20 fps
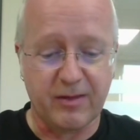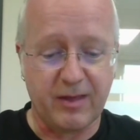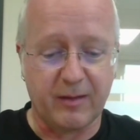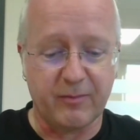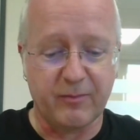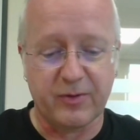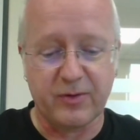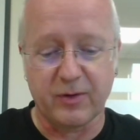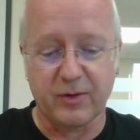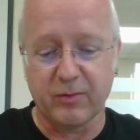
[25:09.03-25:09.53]

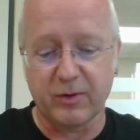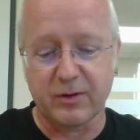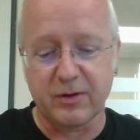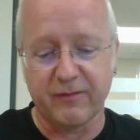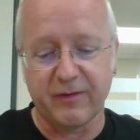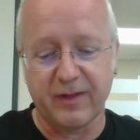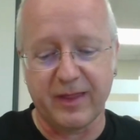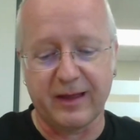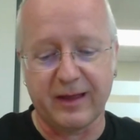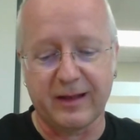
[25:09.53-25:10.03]
I'm sure we'll
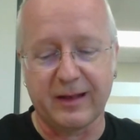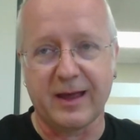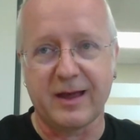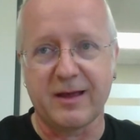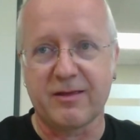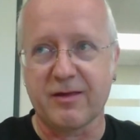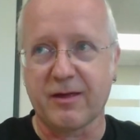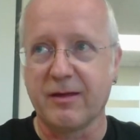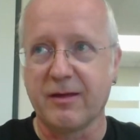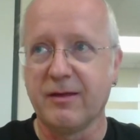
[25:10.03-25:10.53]
cover that
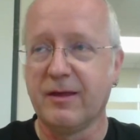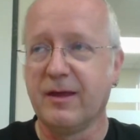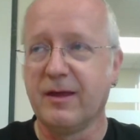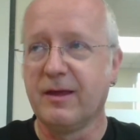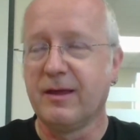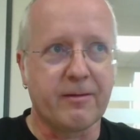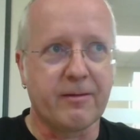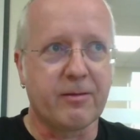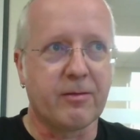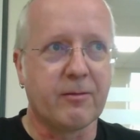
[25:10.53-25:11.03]
later.
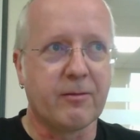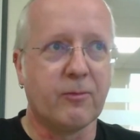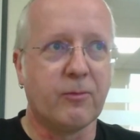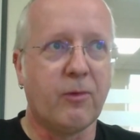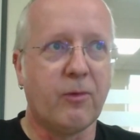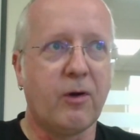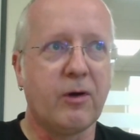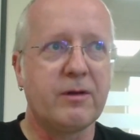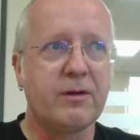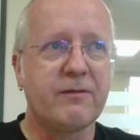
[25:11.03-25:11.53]

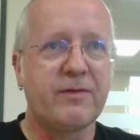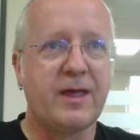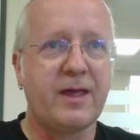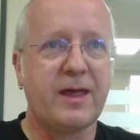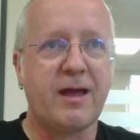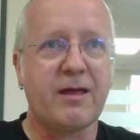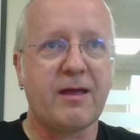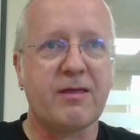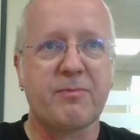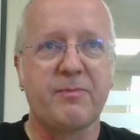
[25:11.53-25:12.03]
One of the
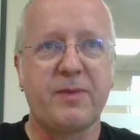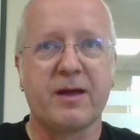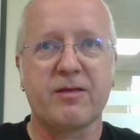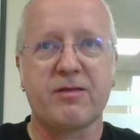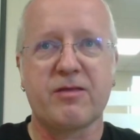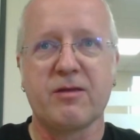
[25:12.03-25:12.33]
aspects that